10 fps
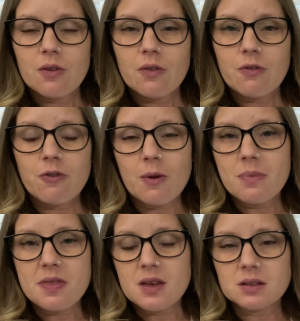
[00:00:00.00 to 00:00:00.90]
from
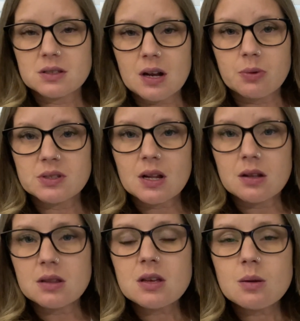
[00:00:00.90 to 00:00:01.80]
the things that I was
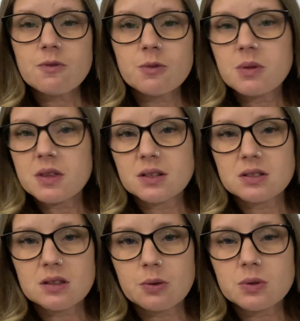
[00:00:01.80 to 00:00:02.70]
telling them, from the things
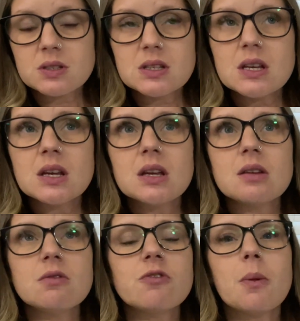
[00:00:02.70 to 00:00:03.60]
that they were
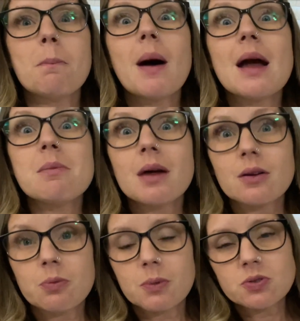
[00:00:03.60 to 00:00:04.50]
seeing, from my
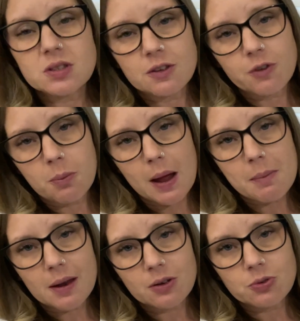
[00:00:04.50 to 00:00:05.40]
medical, mostly from my
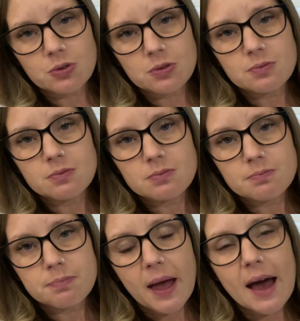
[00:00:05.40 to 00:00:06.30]
medical
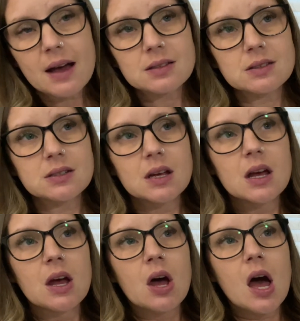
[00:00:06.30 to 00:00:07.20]
past.
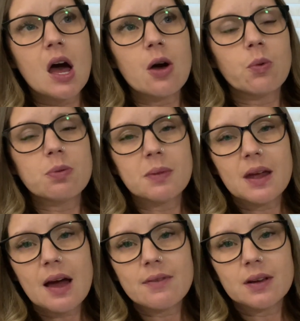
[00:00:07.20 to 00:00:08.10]
With me
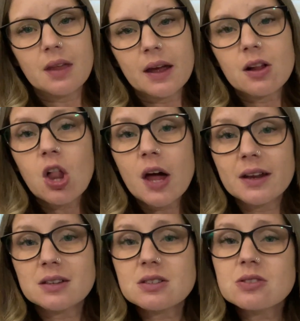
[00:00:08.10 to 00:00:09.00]
having like
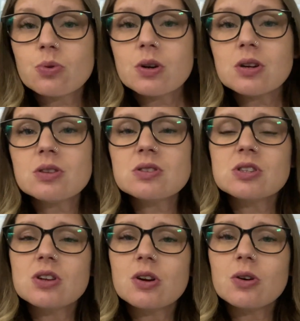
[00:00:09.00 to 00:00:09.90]
clotting disorders,
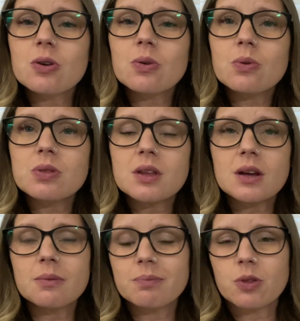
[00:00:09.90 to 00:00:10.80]
you know,
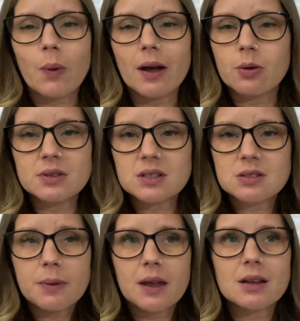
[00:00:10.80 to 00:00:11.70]
the way I always
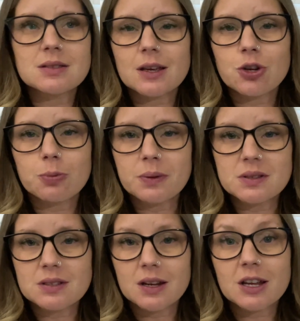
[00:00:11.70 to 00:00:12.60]
explain it is like your
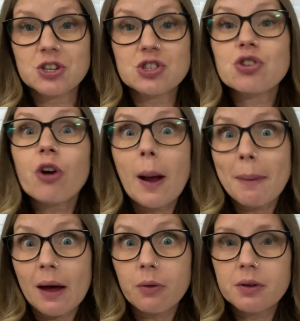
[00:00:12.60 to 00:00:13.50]
placenta can just crap
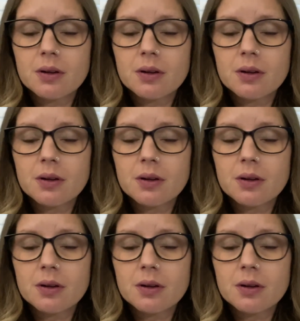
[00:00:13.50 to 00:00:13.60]
out.